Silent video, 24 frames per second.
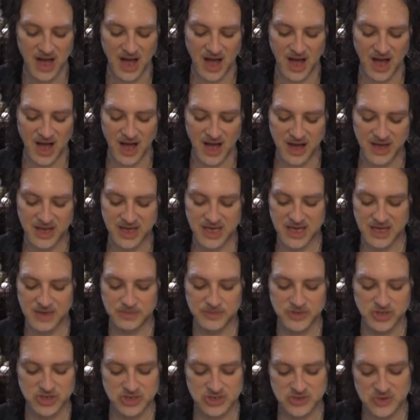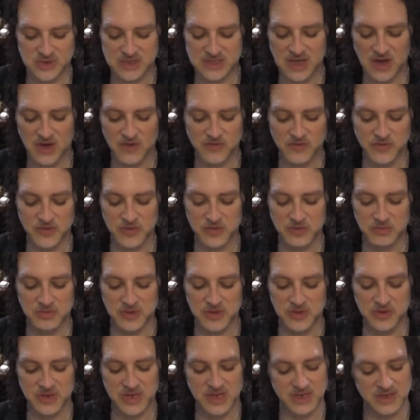uh, keep to yourself for the
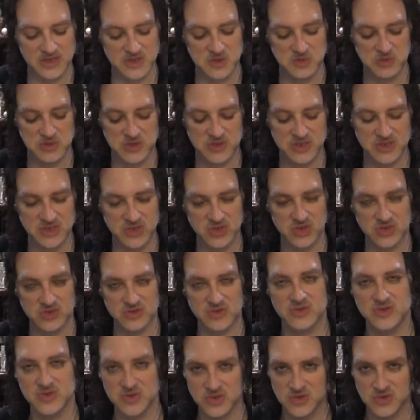beauty, because beauty is truth,